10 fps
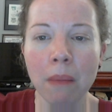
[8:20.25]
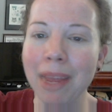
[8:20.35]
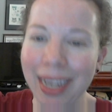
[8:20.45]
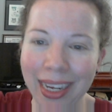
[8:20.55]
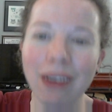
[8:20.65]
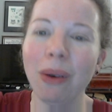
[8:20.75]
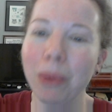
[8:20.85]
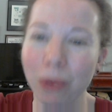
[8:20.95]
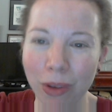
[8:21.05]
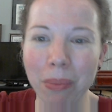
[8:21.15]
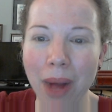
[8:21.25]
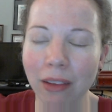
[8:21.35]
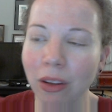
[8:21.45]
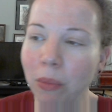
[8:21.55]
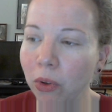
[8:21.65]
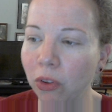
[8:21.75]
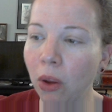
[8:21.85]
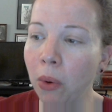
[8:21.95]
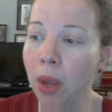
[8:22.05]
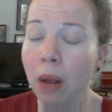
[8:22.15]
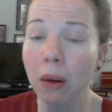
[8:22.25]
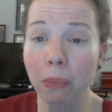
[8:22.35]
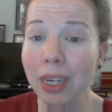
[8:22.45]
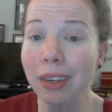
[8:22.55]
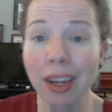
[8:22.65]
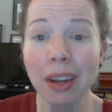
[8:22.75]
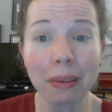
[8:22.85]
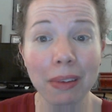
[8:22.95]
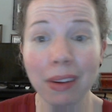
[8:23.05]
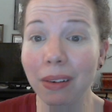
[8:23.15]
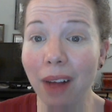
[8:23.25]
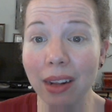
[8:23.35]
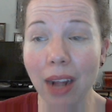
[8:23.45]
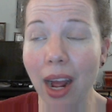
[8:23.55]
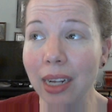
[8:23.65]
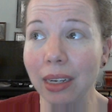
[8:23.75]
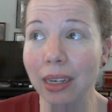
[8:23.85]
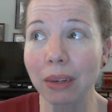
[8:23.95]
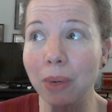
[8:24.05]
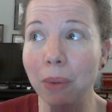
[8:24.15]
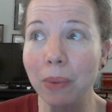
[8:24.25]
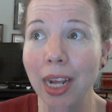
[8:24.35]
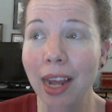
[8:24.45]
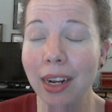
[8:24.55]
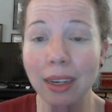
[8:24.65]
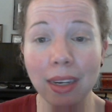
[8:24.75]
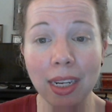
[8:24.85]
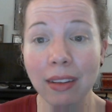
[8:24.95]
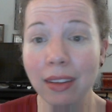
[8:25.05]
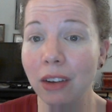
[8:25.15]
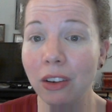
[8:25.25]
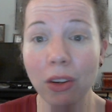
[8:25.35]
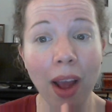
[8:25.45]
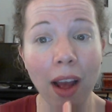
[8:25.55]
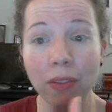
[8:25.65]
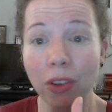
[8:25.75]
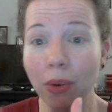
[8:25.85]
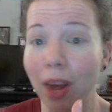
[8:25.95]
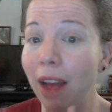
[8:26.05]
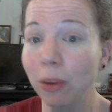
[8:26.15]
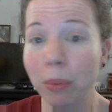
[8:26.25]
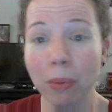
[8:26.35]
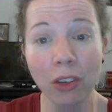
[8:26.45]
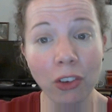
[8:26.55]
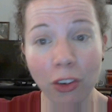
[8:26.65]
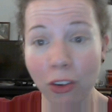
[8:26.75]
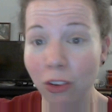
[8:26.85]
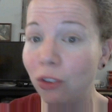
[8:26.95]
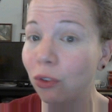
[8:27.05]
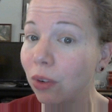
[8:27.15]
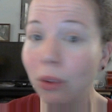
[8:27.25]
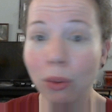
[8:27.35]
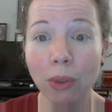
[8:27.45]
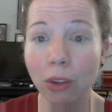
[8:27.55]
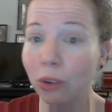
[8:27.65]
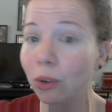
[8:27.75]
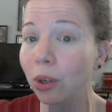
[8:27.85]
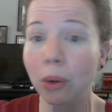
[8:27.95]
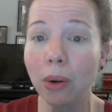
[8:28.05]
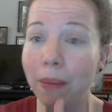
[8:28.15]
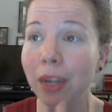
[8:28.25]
making it almost impossible. So we went ahead, and he said, do I have your permission to just drill through the screw?